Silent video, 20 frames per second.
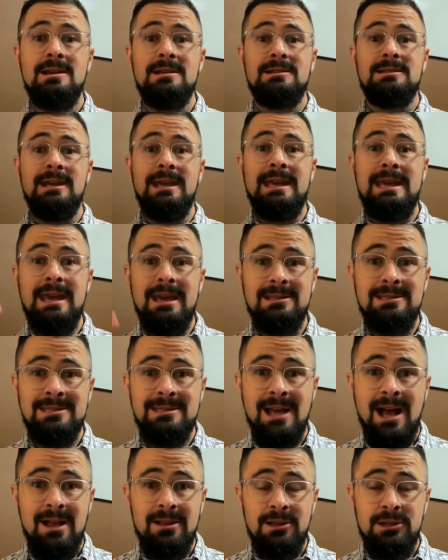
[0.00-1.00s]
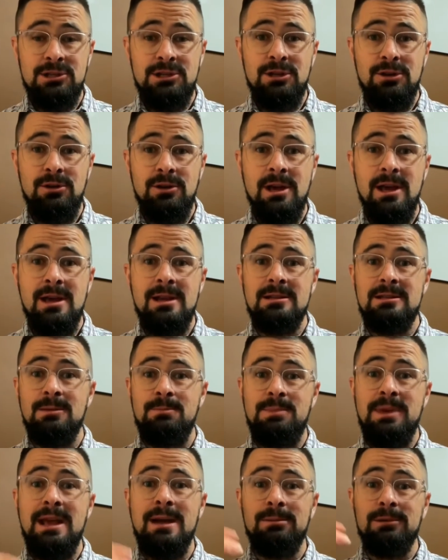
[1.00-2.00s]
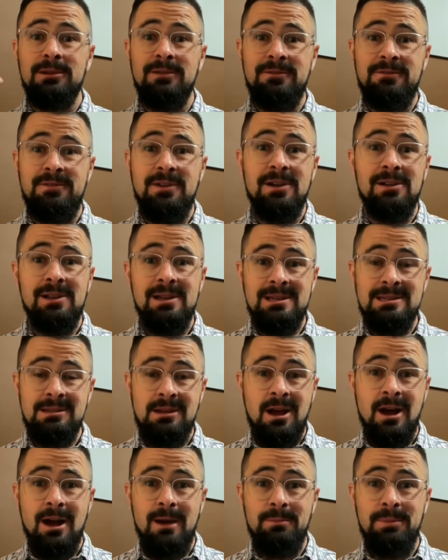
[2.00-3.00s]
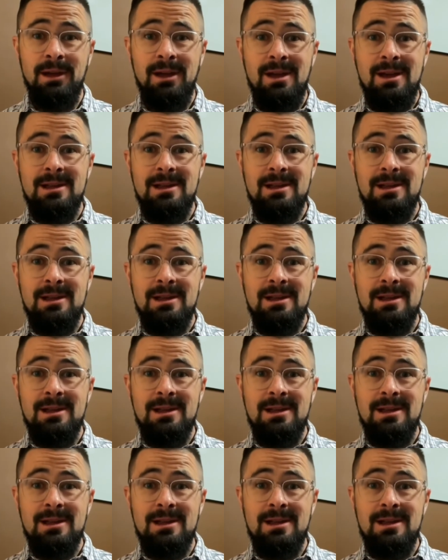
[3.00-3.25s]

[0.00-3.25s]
to get solitude, to be able to fill his cup,